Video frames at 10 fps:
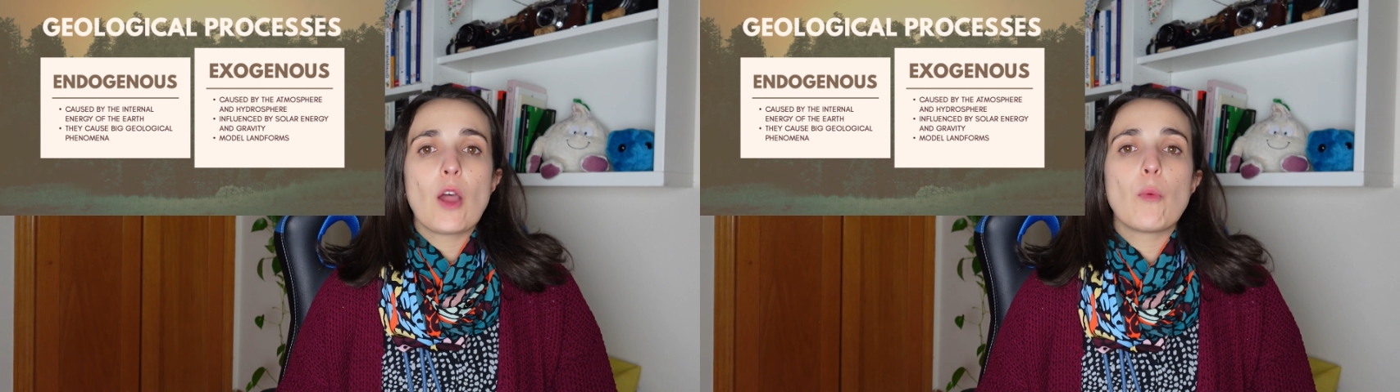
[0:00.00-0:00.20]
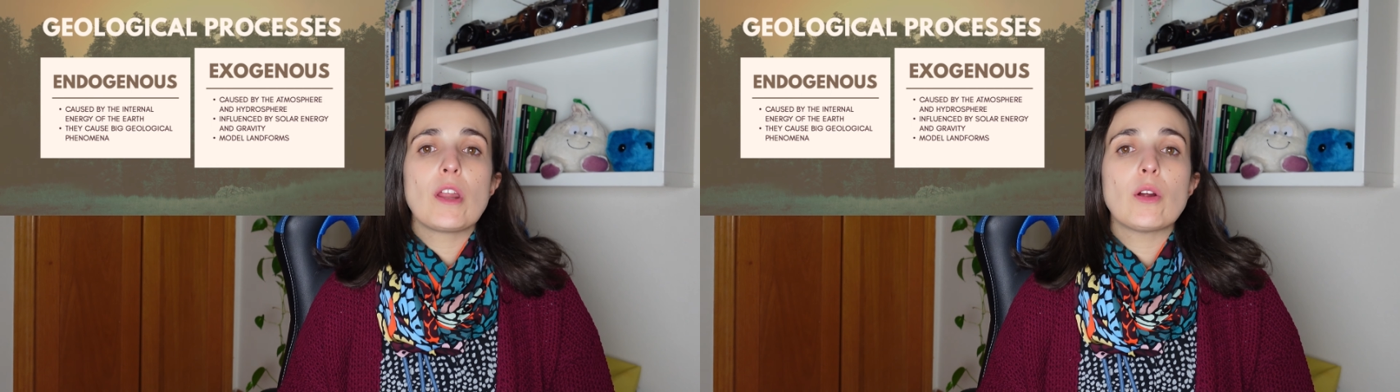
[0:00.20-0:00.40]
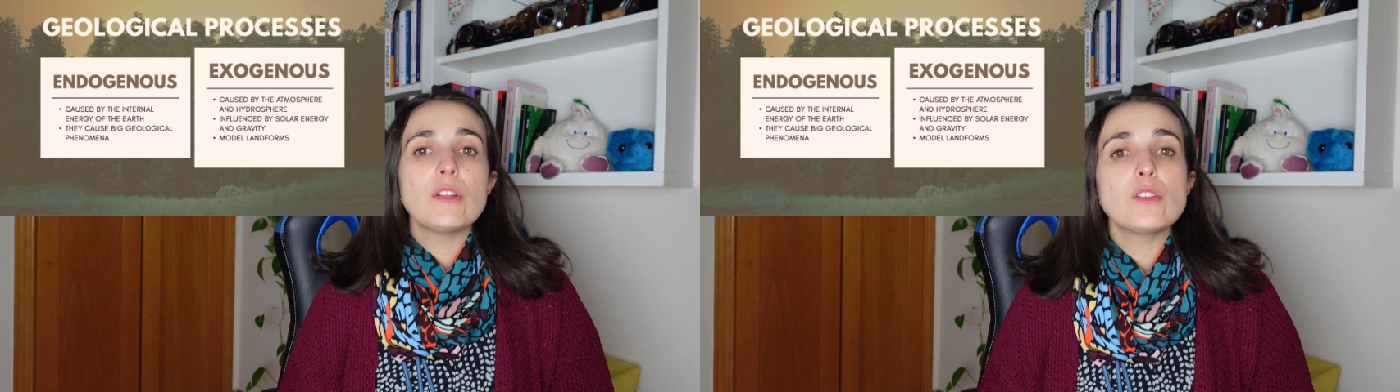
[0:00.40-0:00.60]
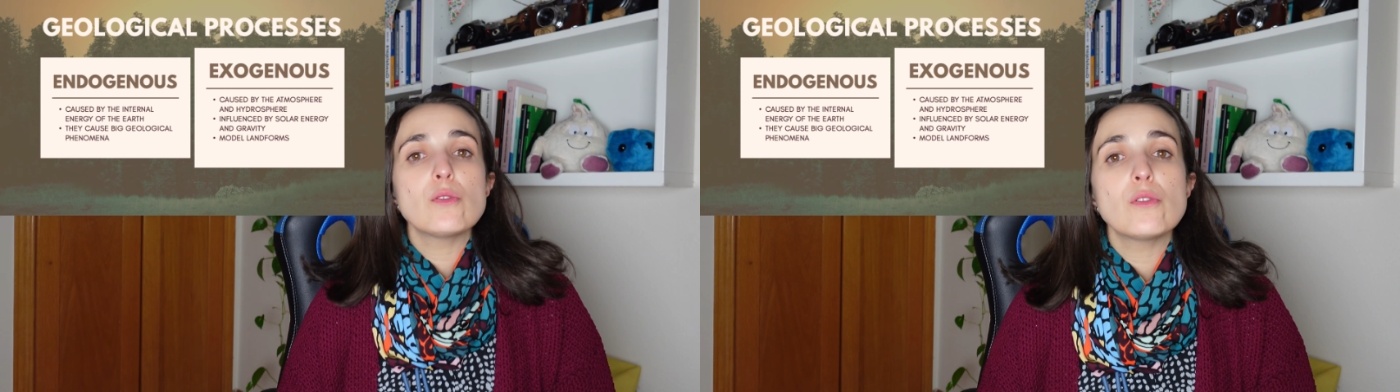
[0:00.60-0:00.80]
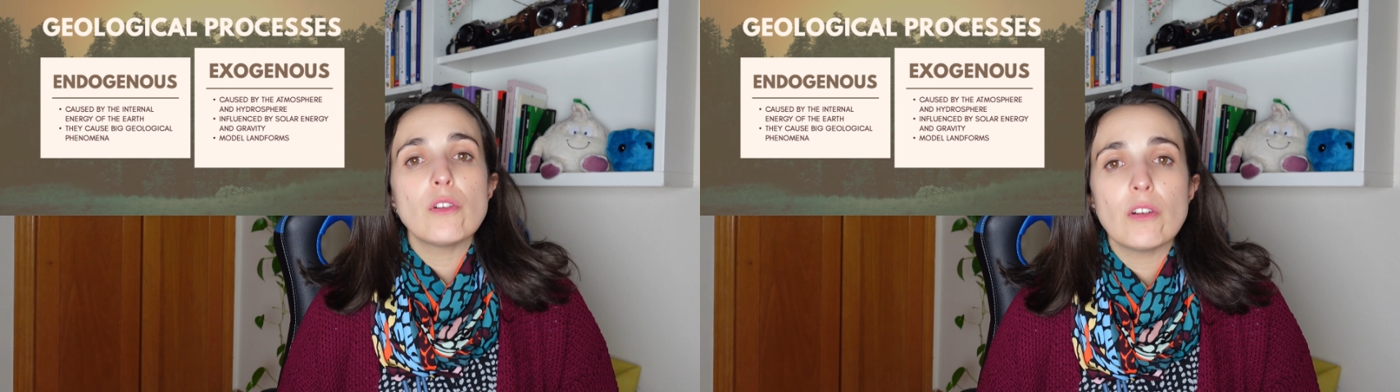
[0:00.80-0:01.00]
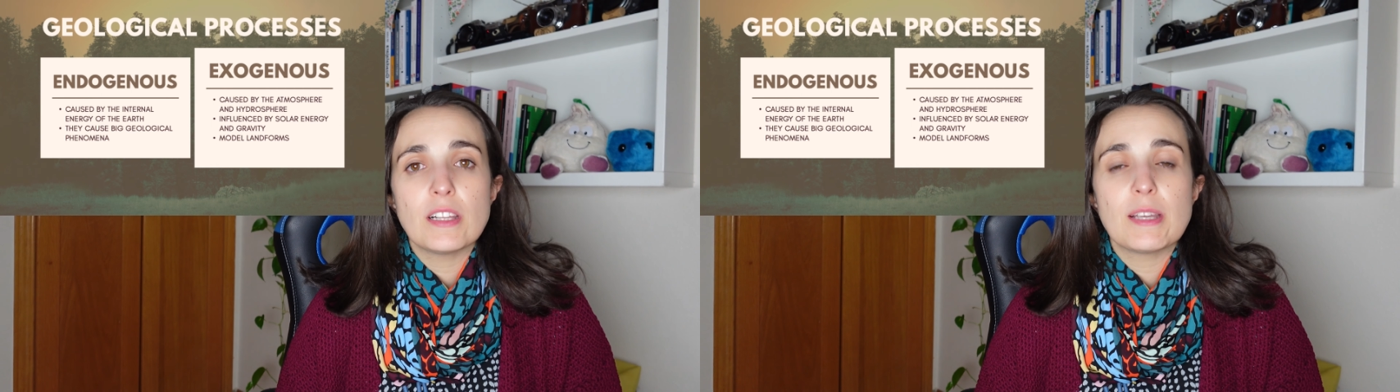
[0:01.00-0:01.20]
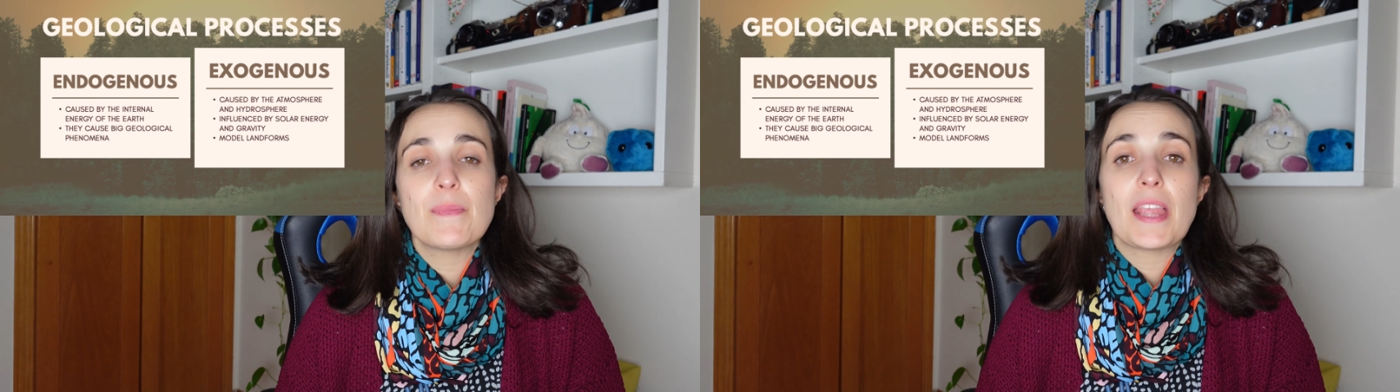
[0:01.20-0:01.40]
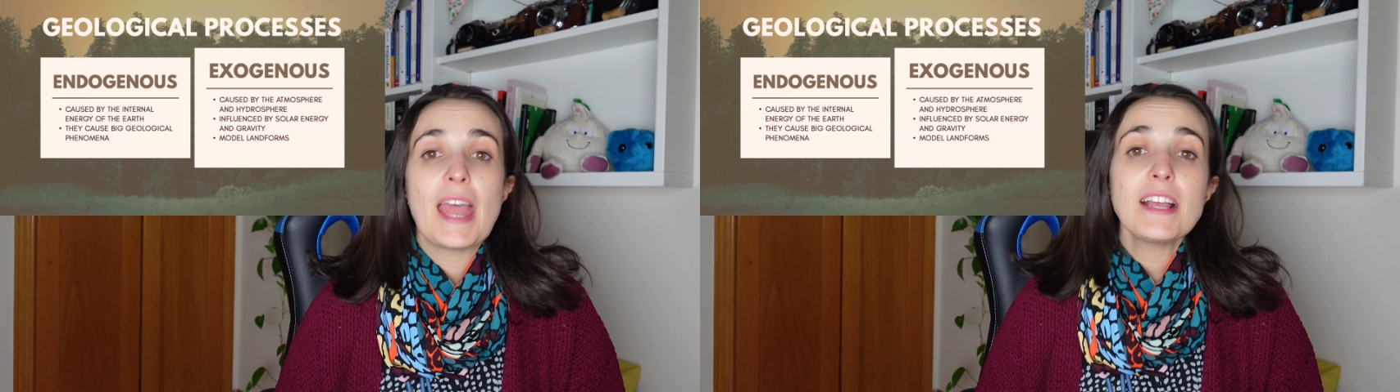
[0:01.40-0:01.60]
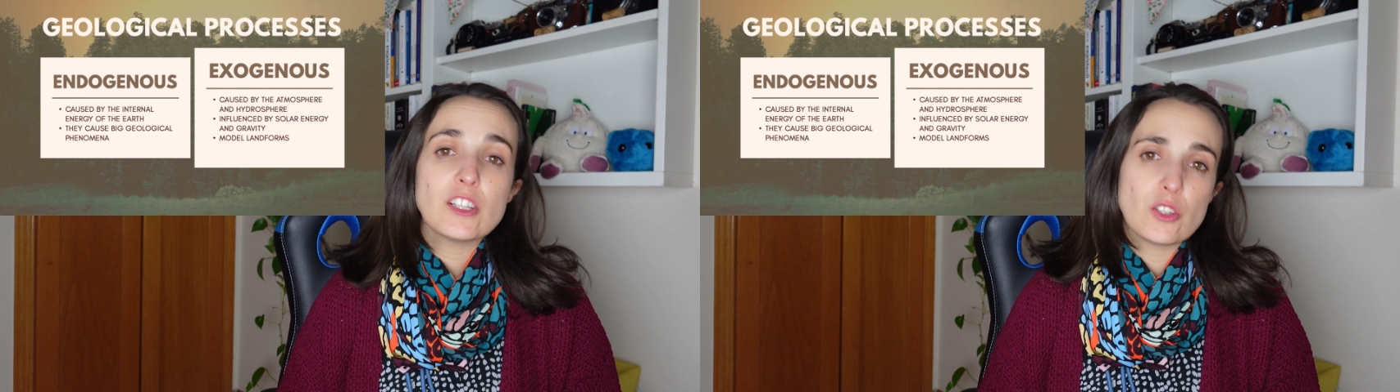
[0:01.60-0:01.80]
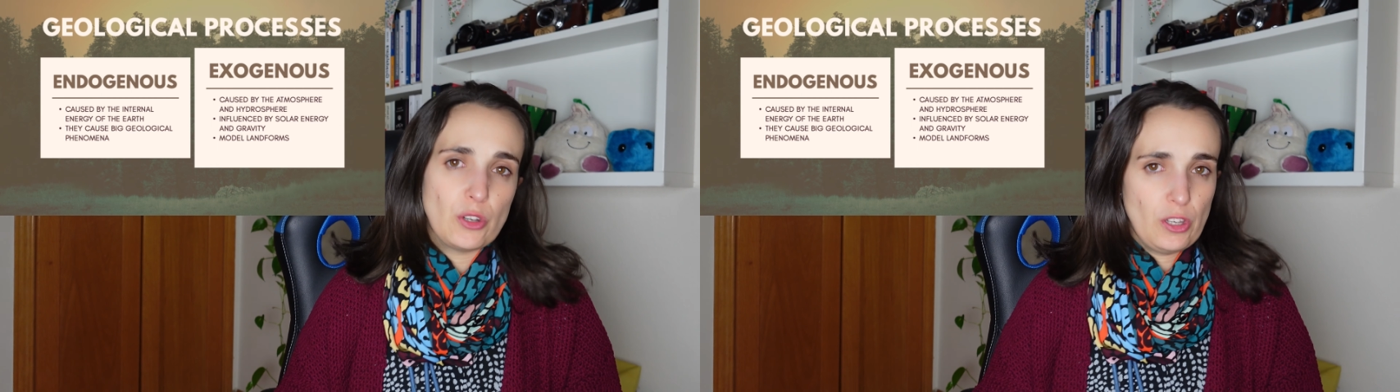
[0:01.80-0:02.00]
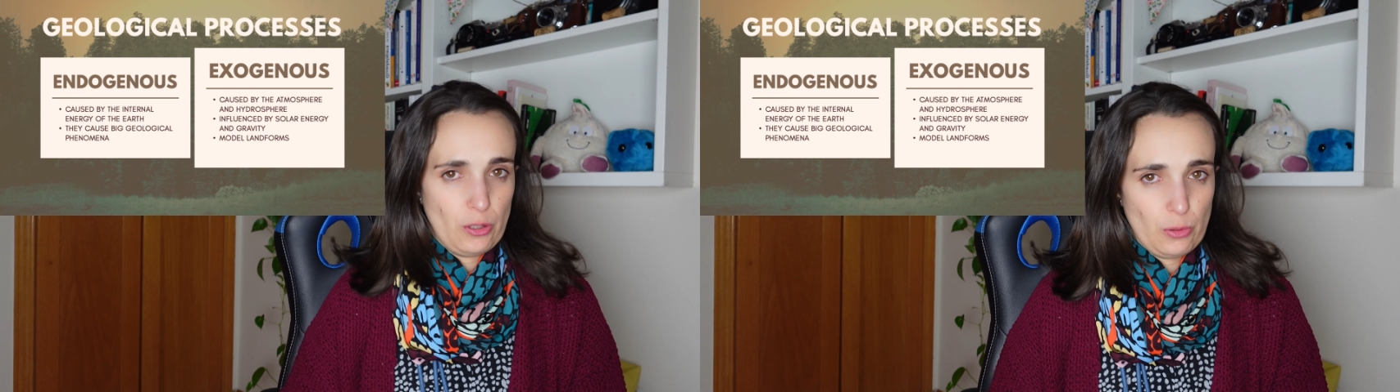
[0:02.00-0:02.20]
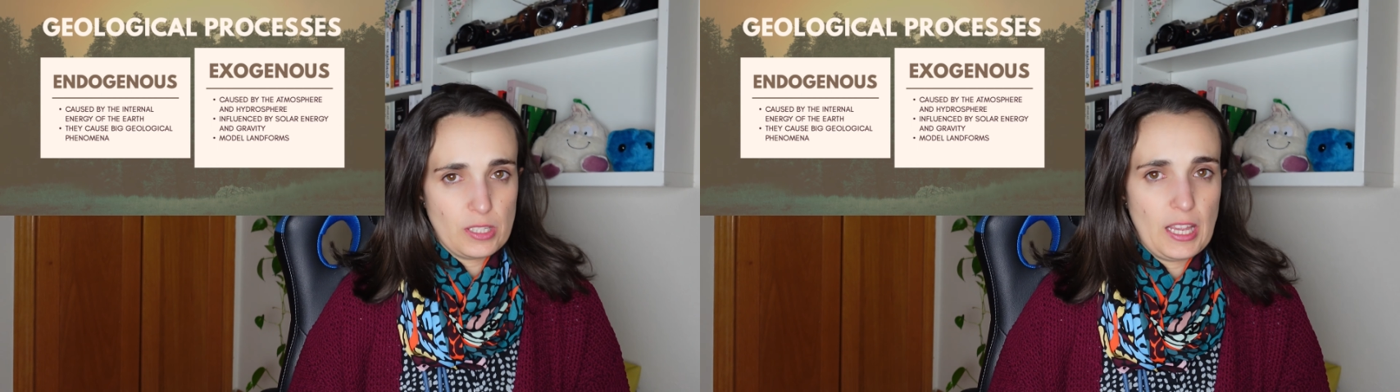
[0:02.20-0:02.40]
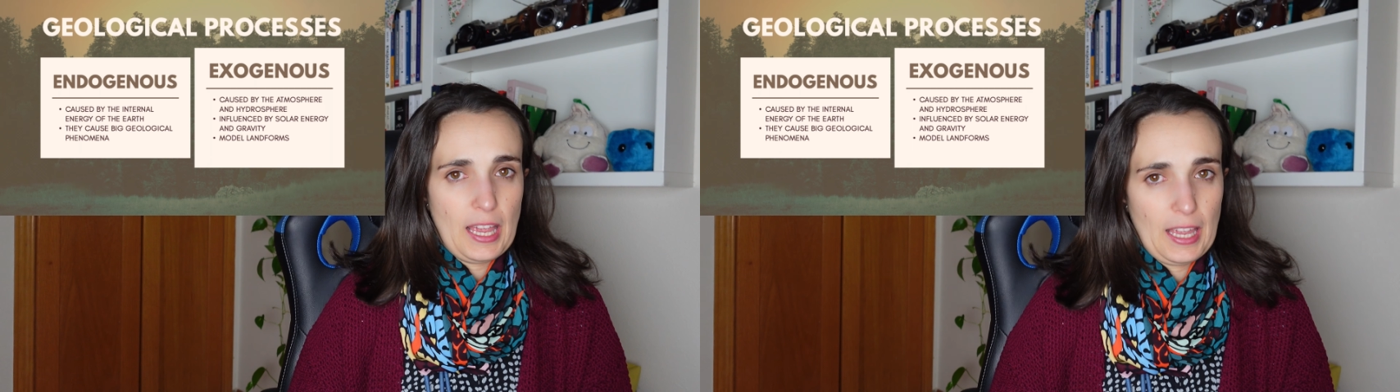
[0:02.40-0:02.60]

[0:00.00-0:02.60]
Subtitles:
we are going to call them exogenous